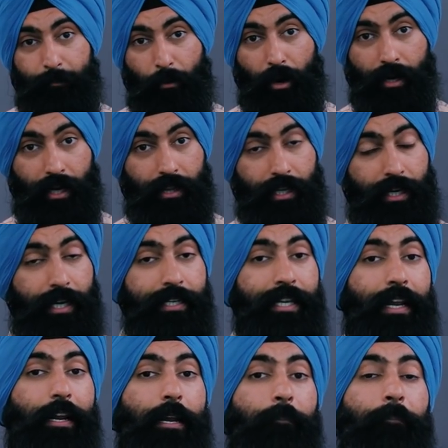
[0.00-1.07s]
market. They
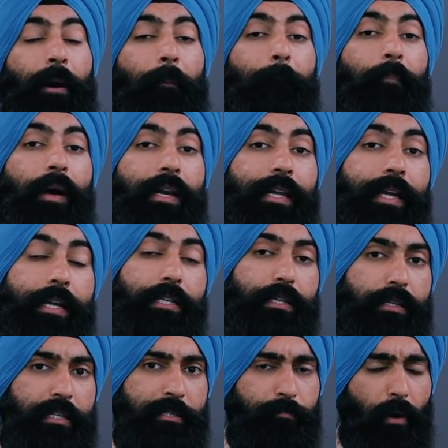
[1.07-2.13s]
continued to pump money into
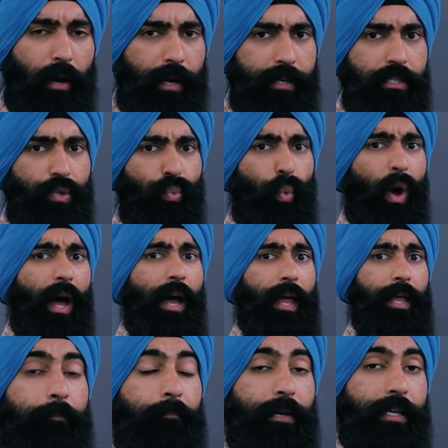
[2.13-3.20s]
these markets. Why?
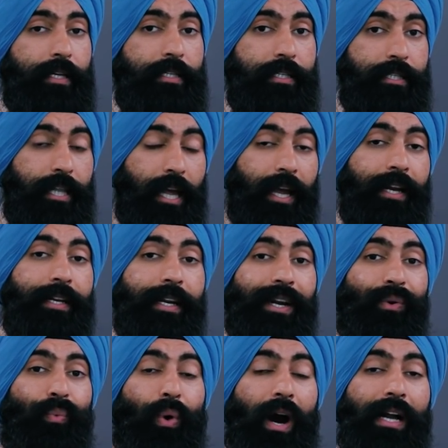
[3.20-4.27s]
Because they
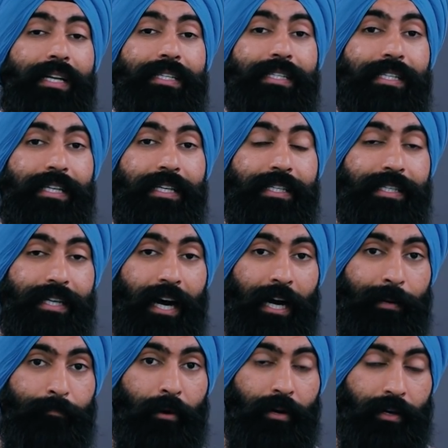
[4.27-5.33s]
didn't want to see a
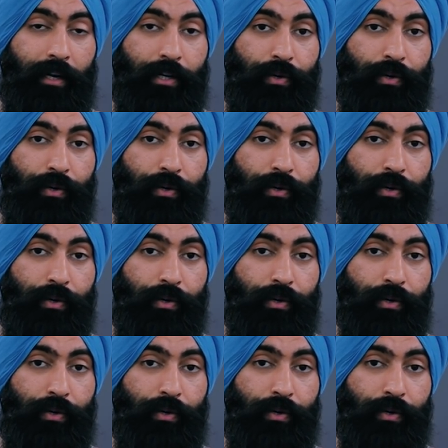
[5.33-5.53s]
stock market